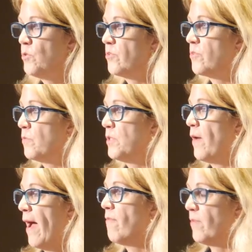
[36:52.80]

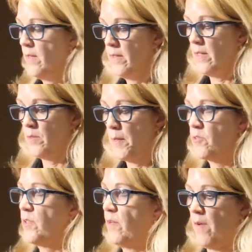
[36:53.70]
you have,
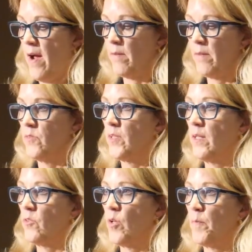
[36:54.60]
especially if Ireland's
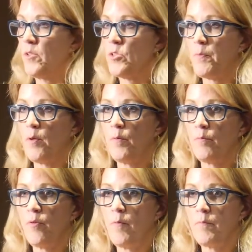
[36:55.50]
getting so much
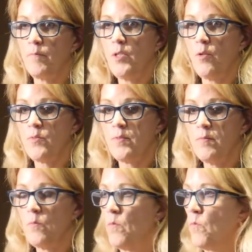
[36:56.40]
sperm from, you know,
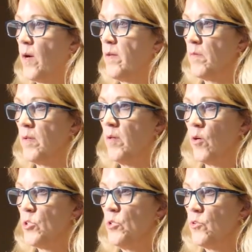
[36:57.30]
1
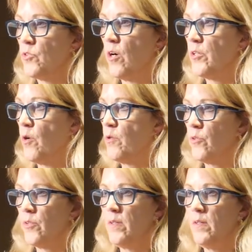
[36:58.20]
or 2 star
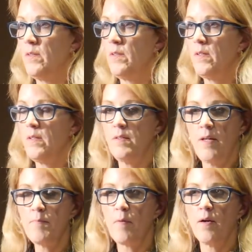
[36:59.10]
donors in
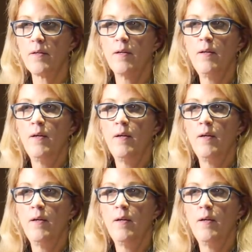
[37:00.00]
Denmark.